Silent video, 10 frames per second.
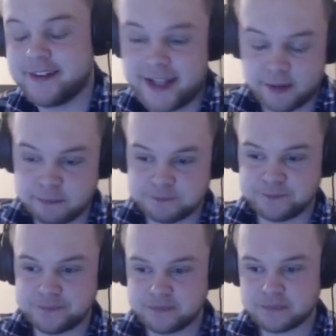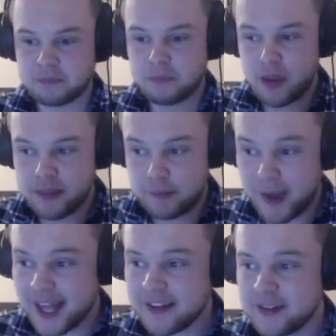Now, the
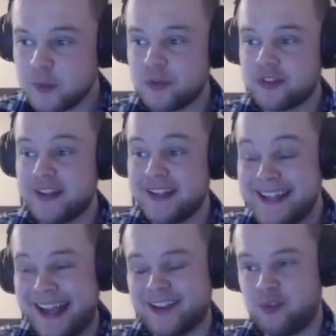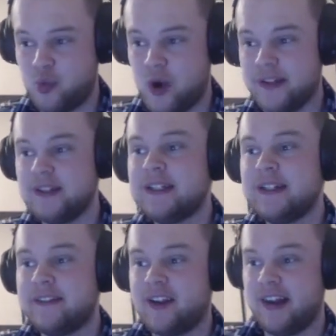Paladin was the next one
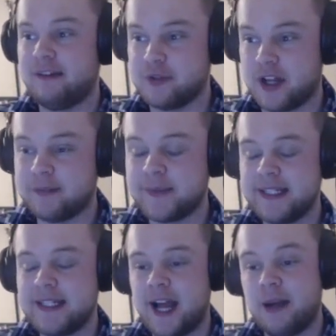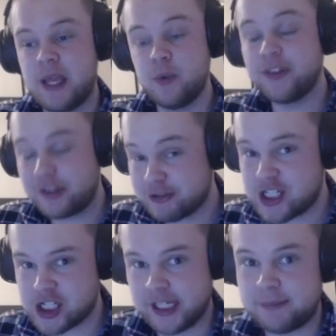that I leveled up. He was
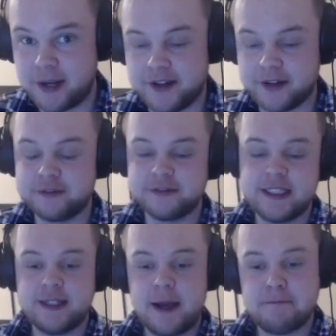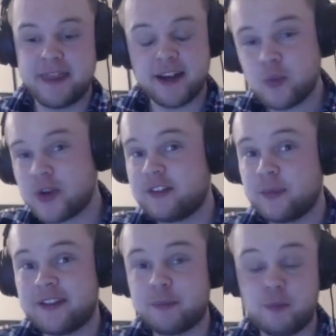originally a Blood Elf, but then I wanted to,
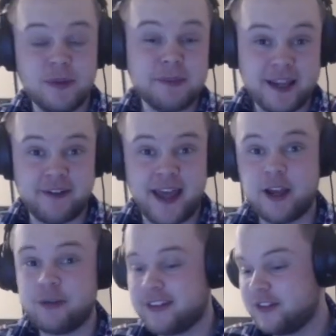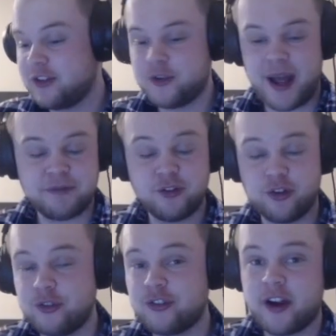with BFA, obviously you have the
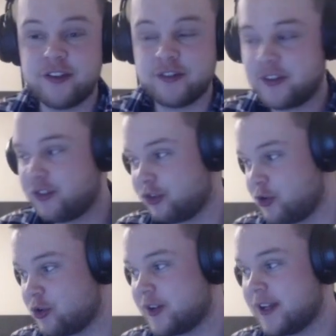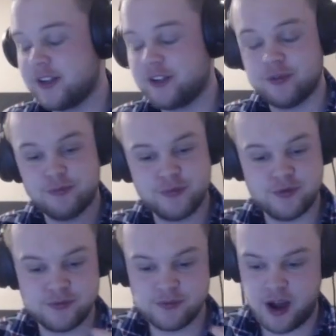two sides of the story,
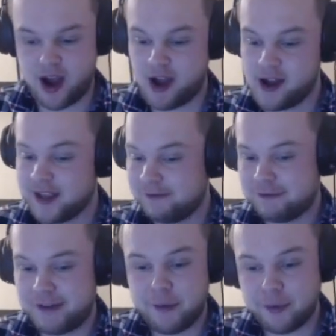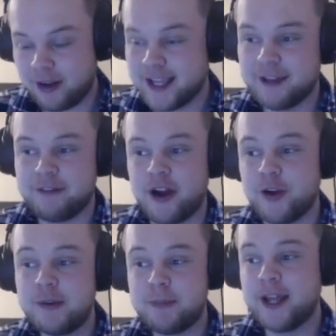and I felt like if I
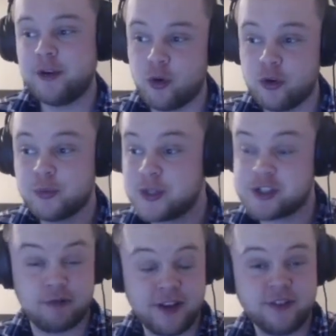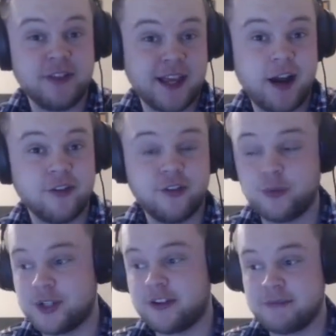only played Horde, which the rest of the characters
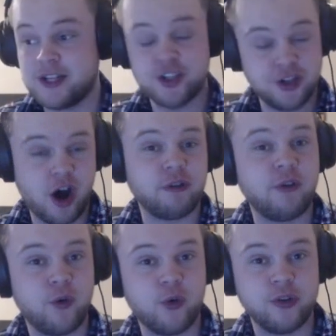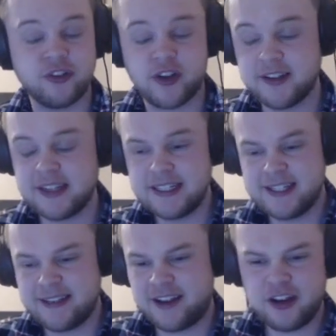which I've mentioned are on the Horde side,
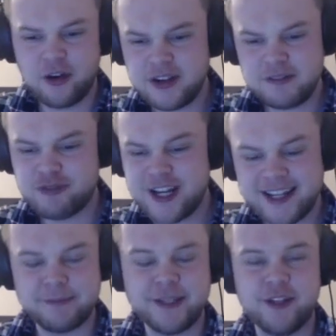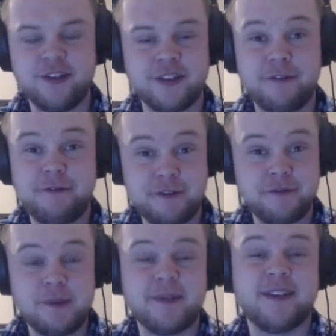that I'd only really be using
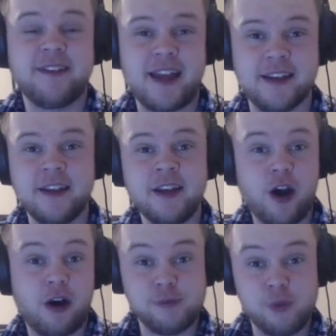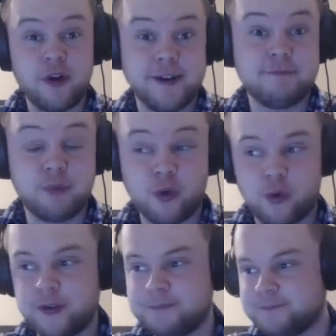50% of what I'd
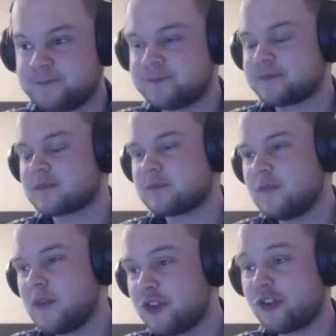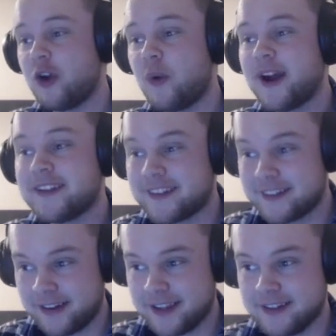brought. So I
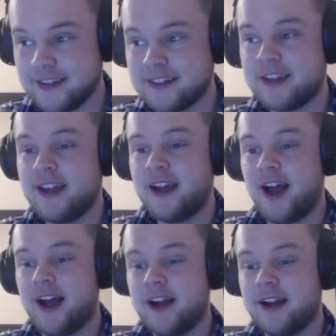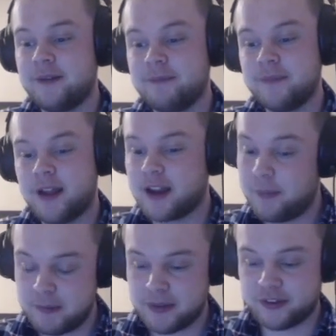decided a
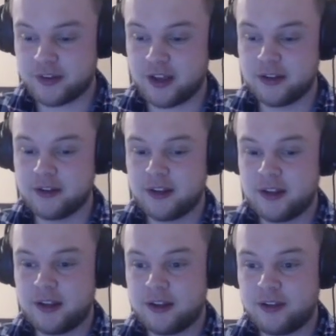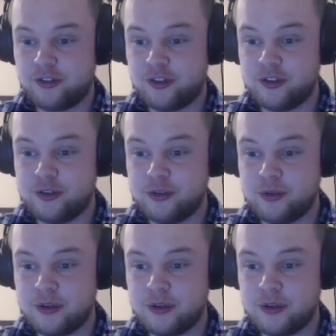couple of months ago to